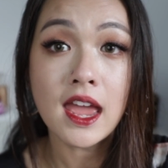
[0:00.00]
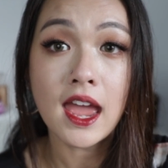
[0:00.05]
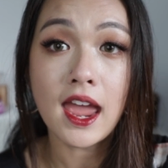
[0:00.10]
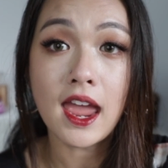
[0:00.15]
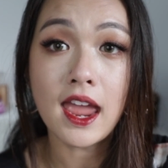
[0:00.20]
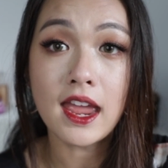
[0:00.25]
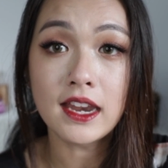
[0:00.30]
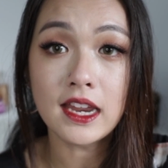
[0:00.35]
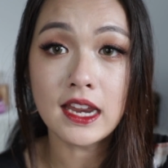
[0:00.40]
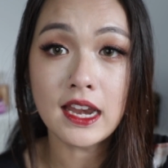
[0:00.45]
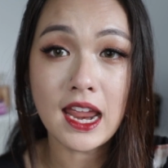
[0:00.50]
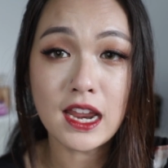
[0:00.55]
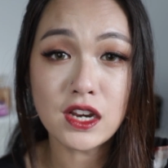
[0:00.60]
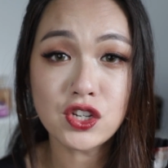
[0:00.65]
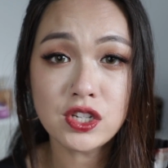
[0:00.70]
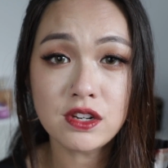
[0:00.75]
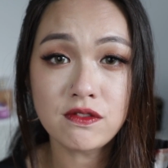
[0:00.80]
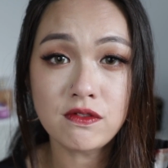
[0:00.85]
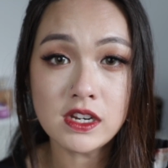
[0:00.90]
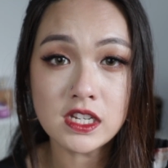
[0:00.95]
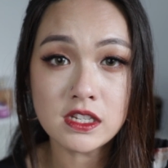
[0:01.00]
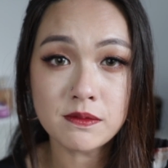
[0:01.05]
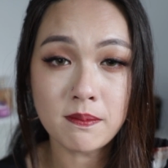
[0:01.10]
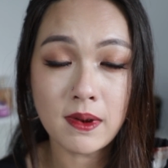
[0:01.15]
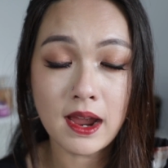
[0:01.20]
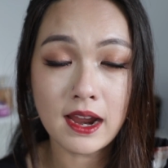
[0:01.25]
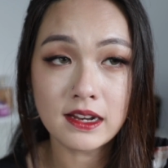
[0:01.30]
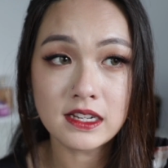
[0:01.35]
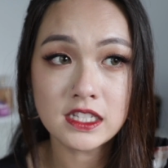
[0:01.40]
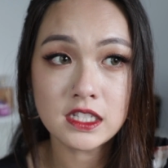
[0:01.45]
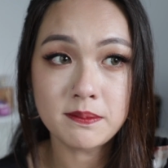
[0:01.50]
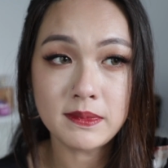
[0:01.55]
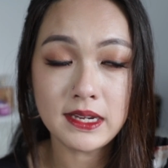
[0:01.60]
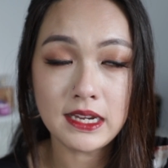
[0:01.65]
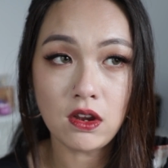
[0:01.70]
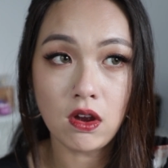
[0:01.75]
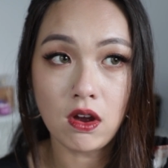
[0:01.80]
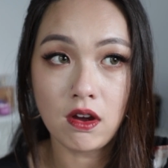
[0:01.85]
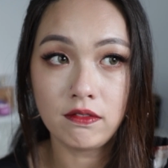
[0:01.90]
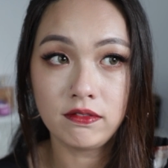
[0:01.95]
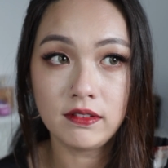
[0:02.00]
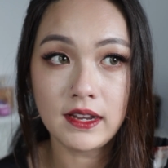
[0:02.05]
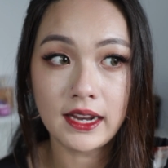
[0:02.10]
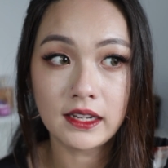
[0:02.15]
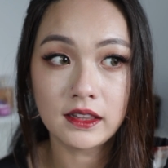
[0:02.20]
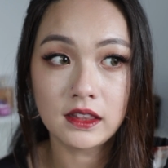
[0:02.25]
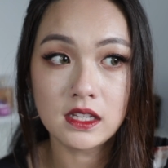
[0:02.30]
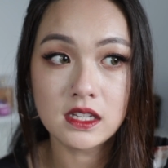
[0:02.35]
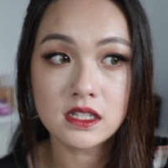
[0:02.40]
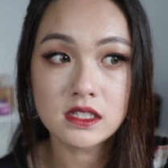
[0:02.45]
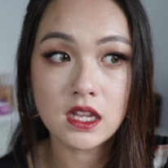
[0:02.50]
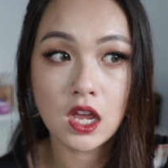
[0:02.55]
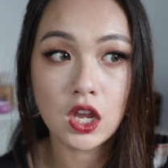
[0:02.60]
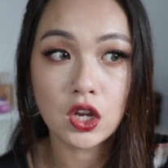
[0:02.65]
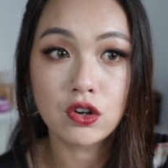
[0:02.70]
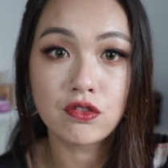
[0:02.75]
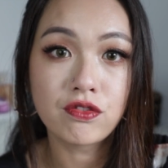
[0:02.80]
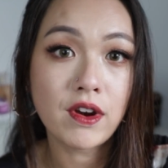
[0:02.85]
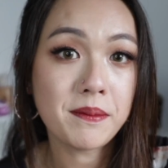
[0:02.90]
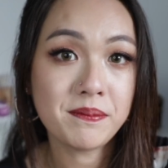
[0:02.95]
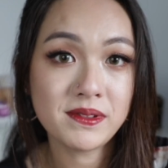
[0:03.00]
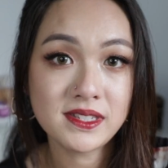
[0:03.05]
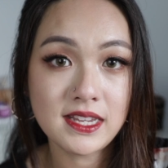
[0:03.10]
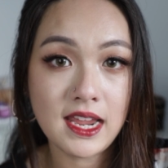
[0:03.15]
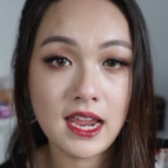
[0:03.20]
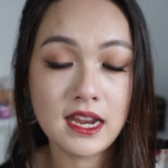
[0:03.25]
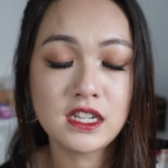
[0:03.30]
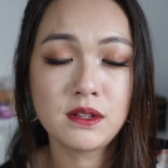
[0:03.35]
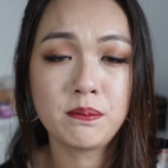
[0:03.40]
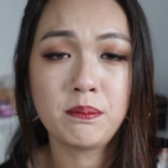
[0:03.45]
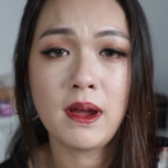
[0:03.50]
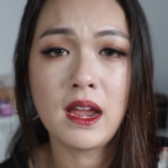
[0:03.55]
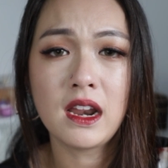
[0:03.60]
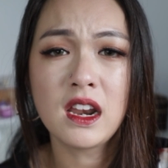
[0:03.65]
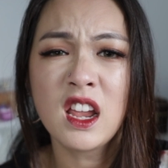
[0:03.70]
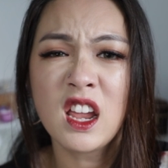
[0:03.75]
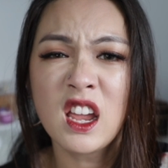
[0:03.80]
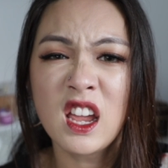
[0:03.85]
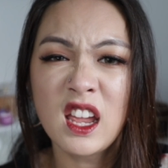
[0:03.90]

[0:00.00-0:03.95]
and it actually reminds me of like this grape scent, but